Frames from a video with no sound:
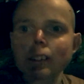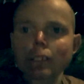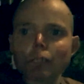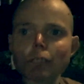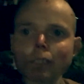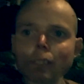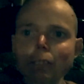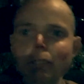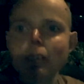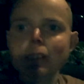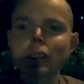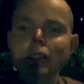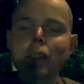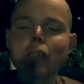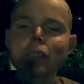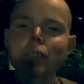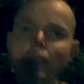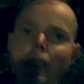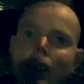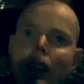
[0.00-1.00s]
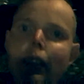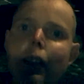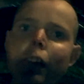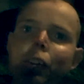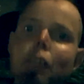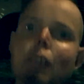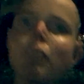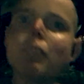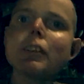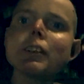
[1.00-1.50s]
We don't really know
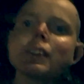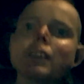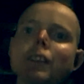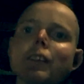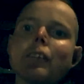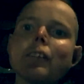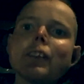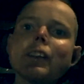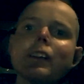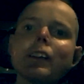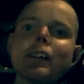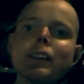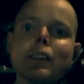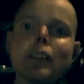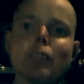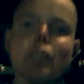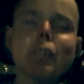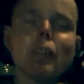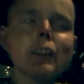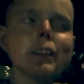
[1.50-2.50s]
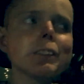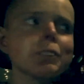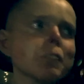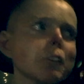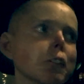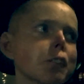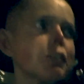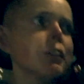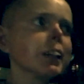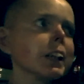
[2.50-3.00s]
what we're doing. It's
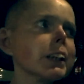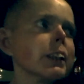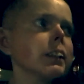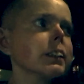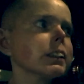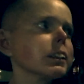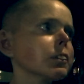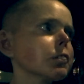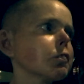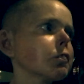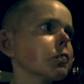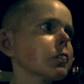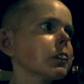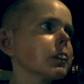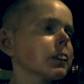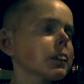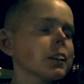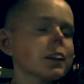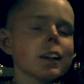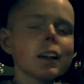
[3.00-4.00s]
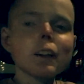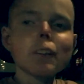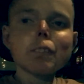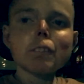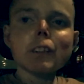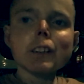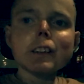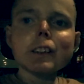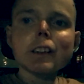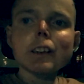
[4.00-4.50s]
more of a case of
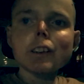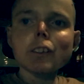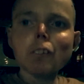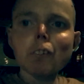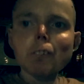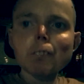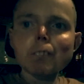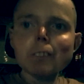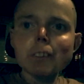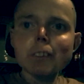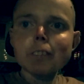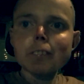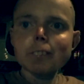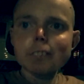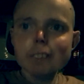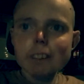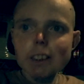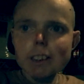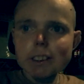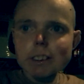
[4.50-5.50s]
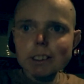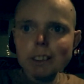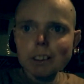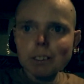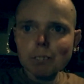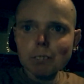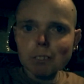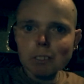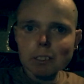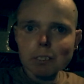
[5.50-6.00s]
waking up and
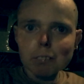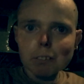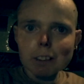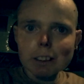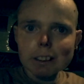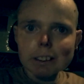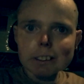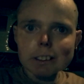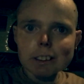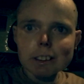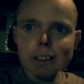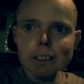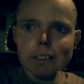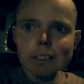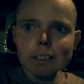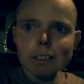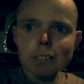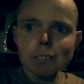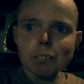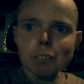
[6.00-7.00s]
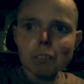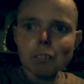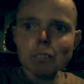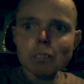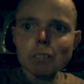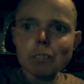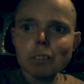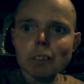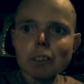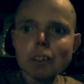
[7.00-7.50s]
seeing what the weather's like, what
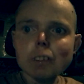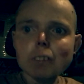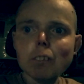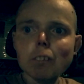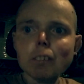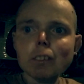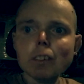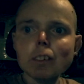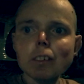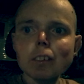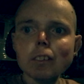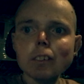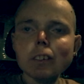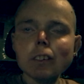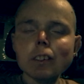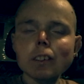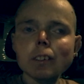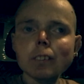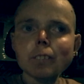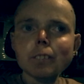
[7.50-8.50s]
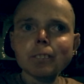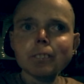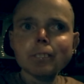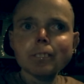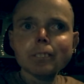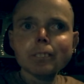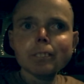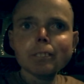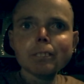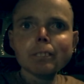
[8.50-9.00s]
we're most probably going
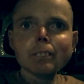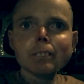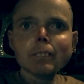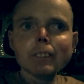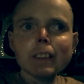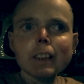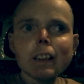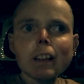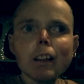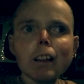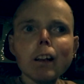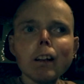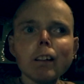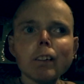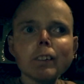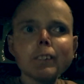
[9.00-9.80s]
to